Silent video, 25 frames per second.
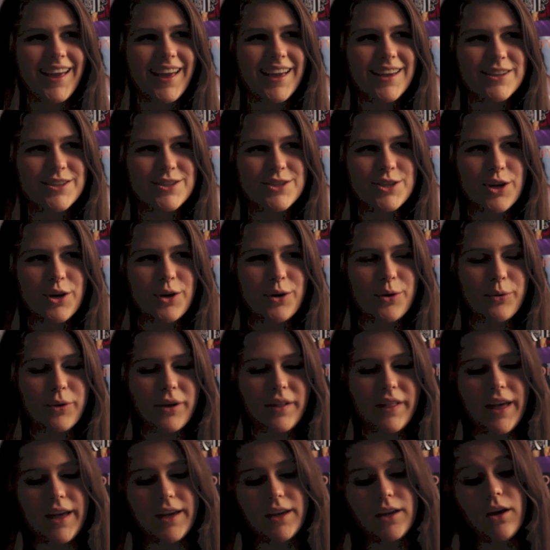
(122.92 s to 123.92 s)
So we're
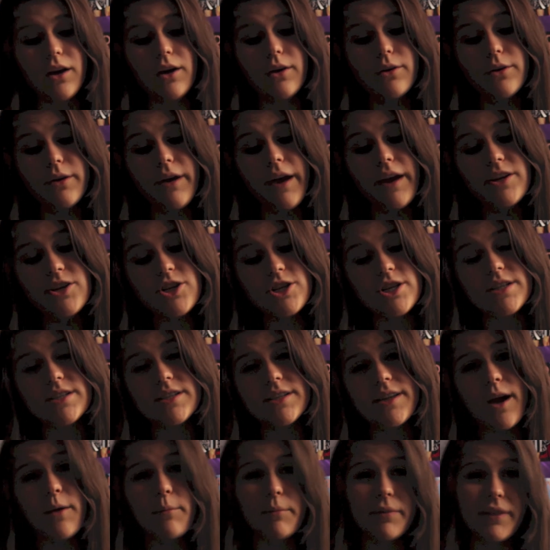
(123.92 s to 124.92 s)
like, oh, you guys should just
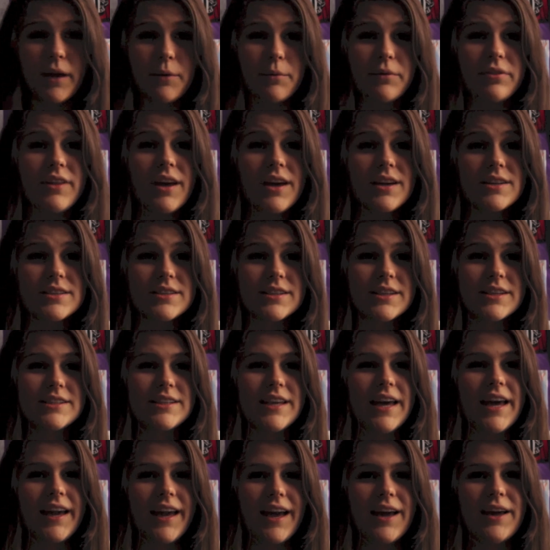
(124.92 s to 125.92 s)
come along with us, because
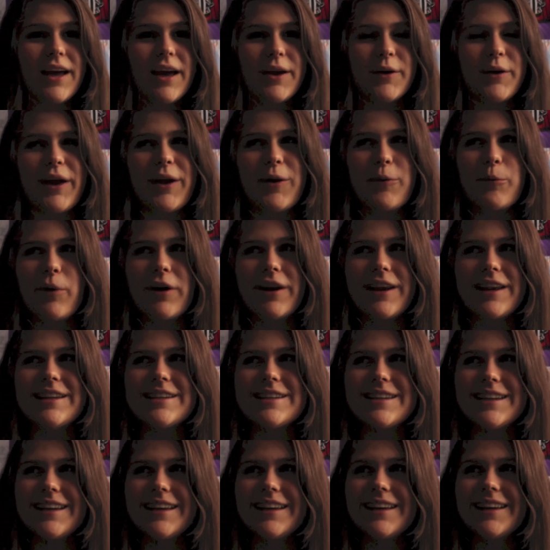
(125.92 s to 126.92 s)
like I like wanted
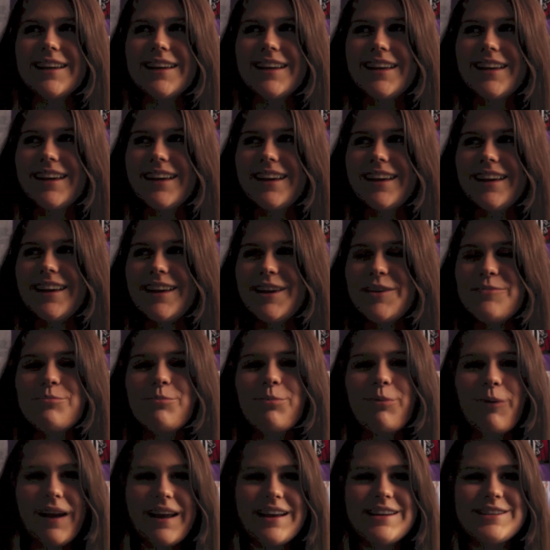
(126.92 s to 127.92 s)
to
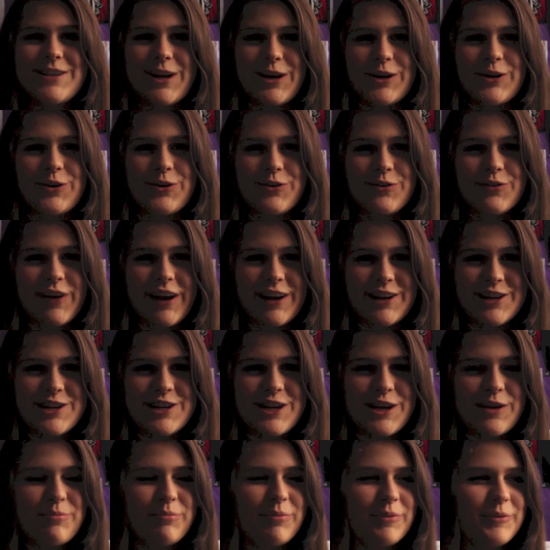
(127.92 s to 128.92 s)
embrace our new
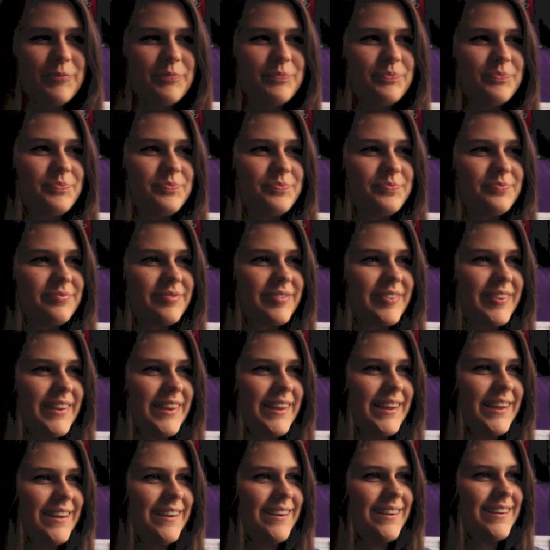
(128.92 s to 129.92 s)
friendship.
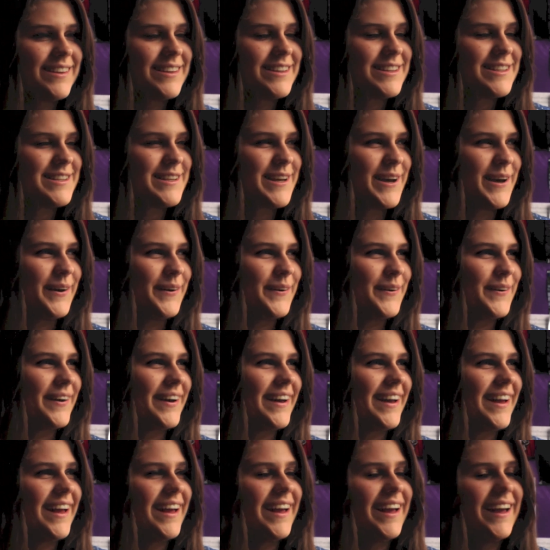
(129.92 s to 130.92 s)
So
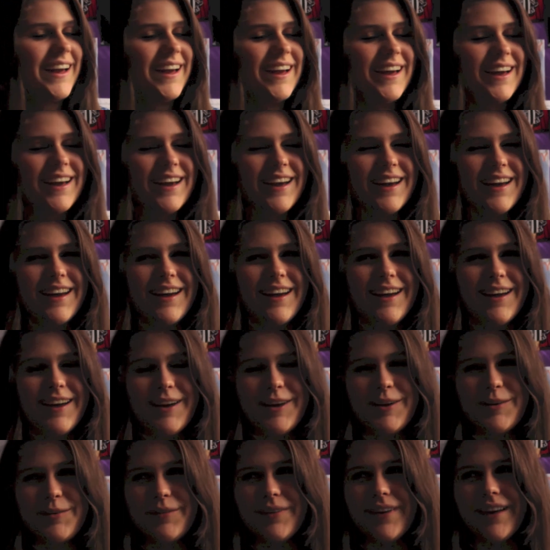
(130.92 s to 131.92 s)

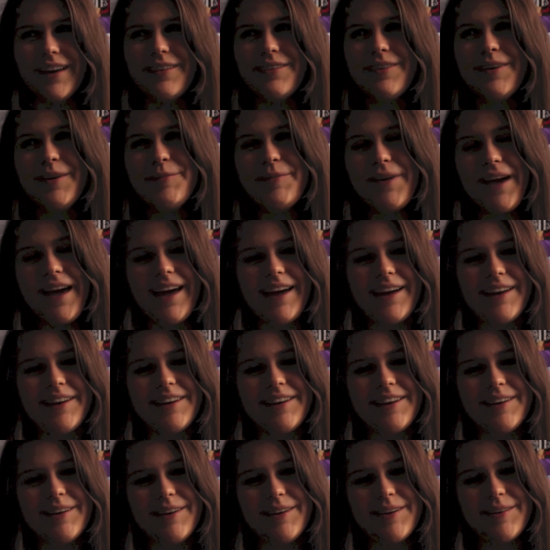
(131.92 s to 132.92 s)
I felt bad
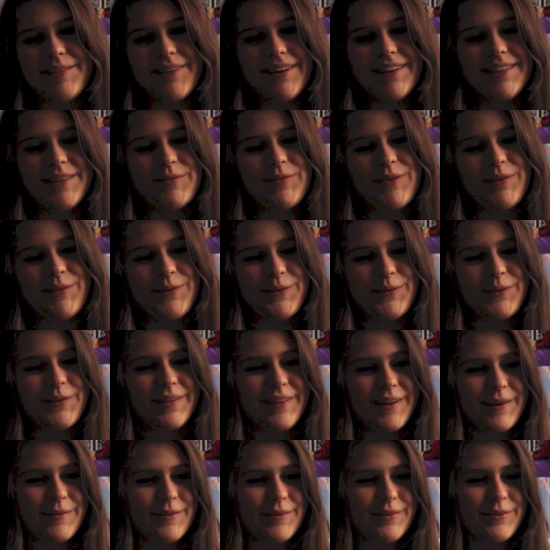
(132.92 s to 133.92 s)
about the people who were
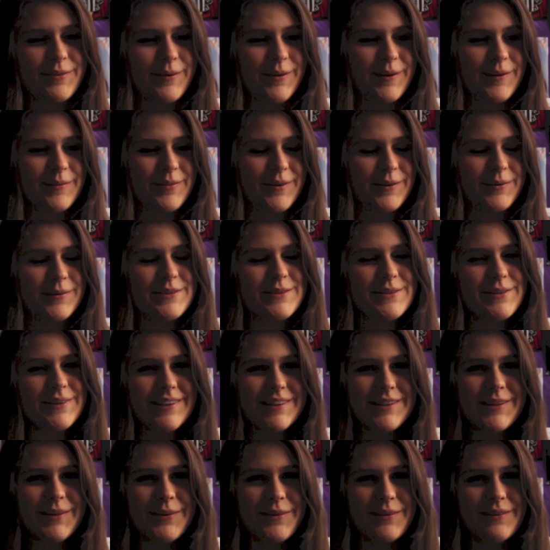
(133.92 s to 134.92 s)
there before, but it was only
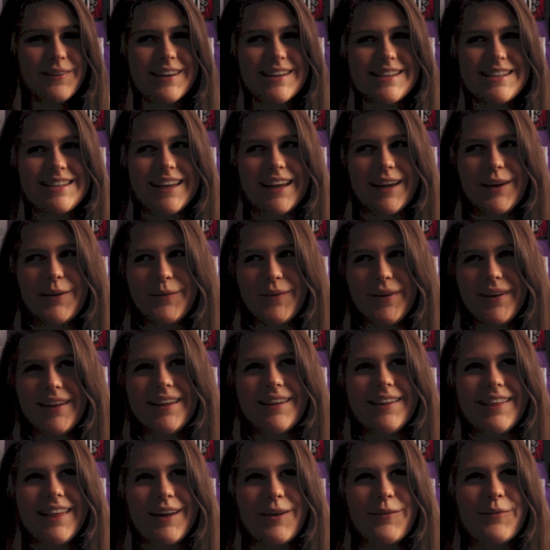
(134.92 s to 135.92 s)
two of us. Like what?
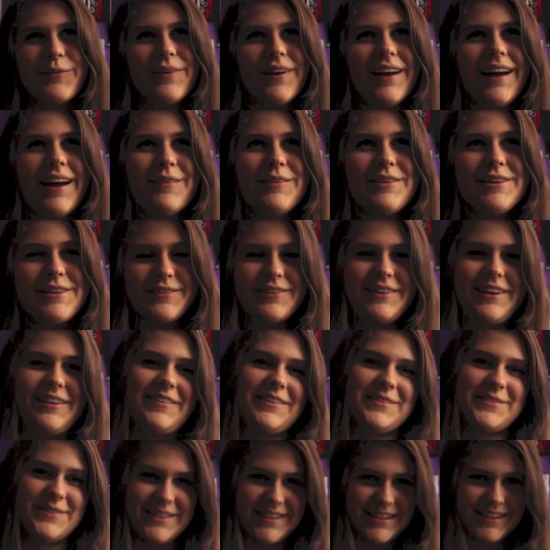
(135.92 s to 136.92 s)
Like how much of a
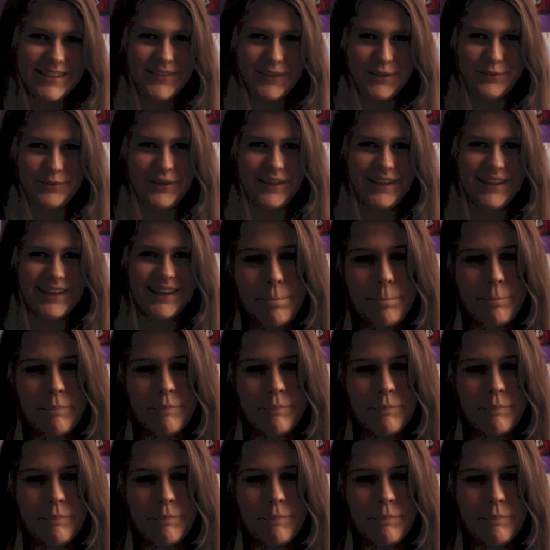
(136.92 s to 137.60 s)
difference was it going to make?